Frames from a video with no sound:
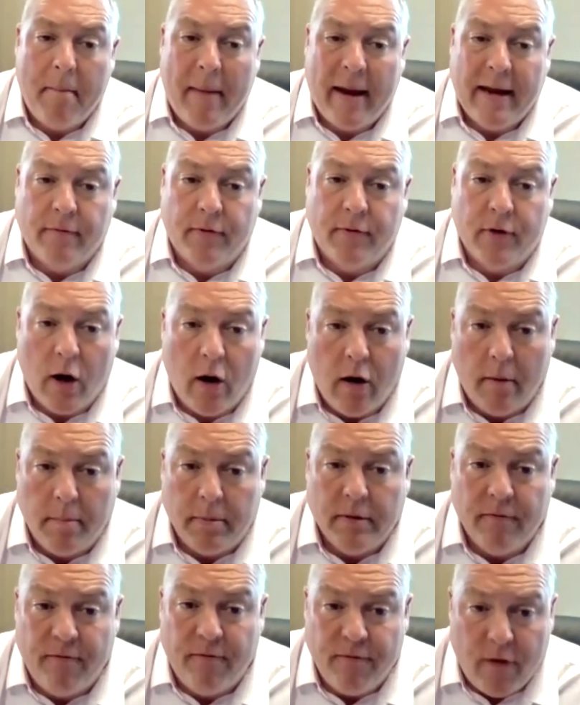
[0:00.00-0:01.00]
they're made of
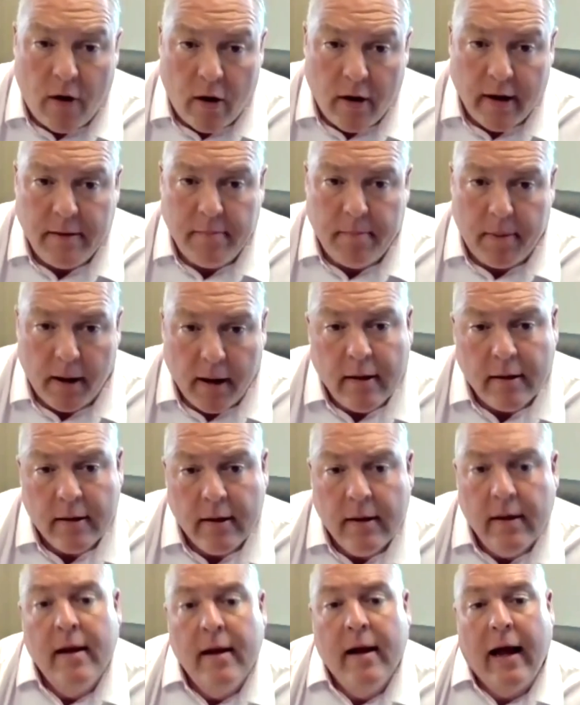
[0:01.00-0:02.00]
carbon
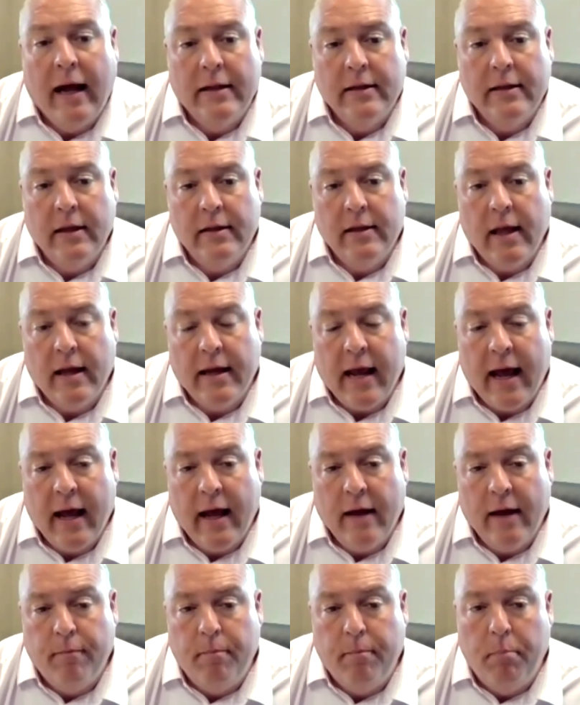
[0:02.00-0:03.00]
fiber, and then
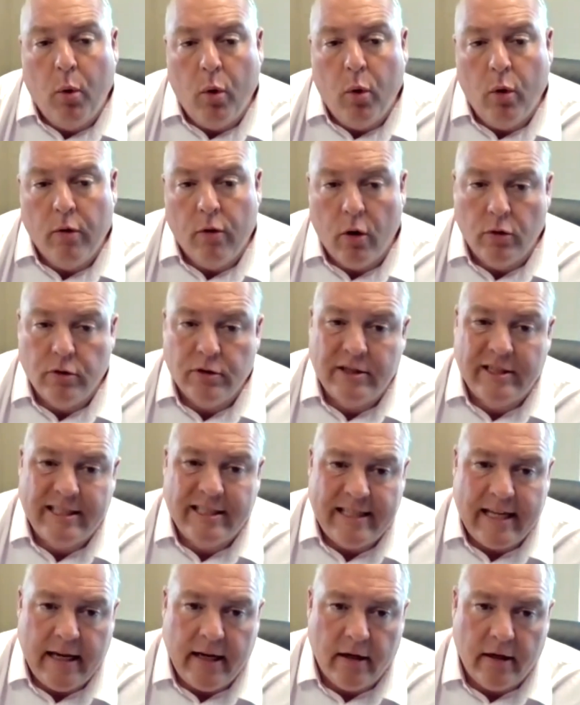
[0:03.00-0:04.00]
they have
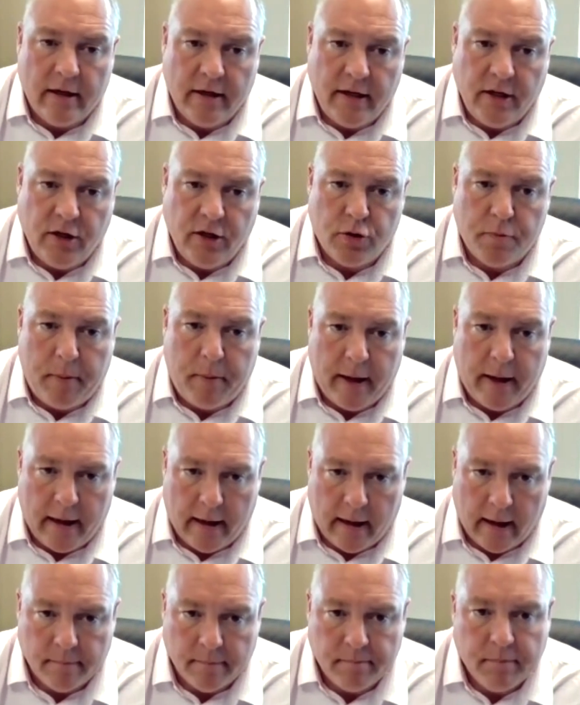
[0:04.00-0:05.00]
boron steel in each
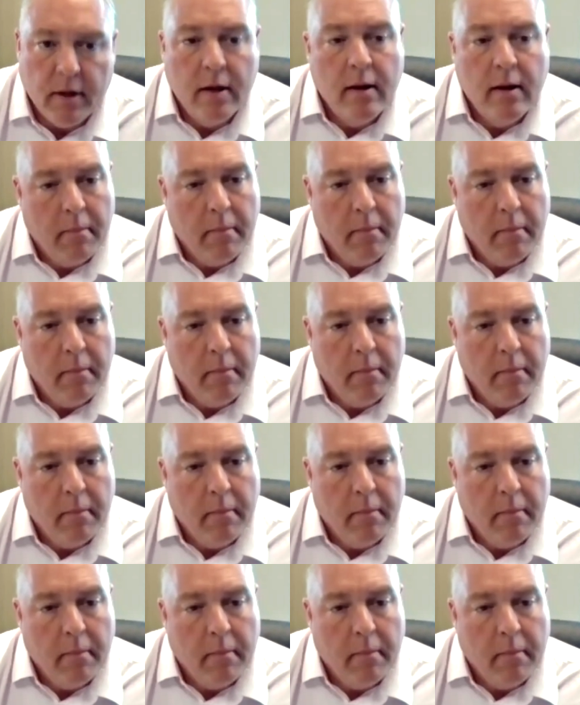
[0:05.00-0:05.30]
pillar.